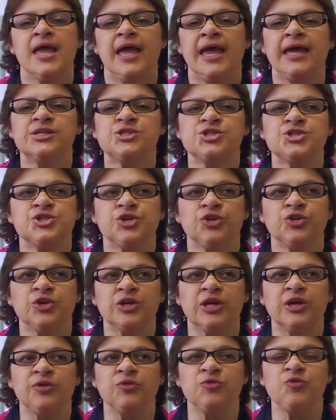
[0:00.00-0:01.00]
agents are
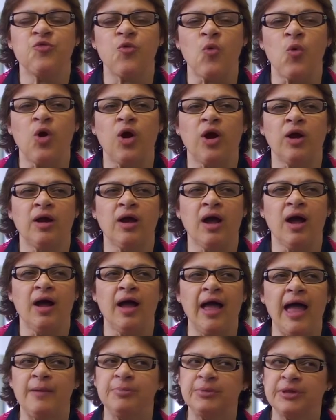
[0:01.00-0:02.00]
looking for
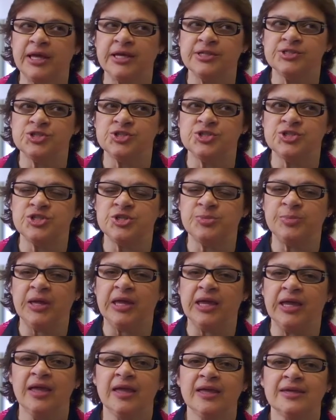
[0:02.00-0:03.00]
applications to
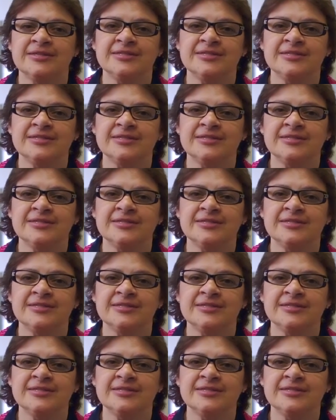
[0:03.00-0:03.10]
be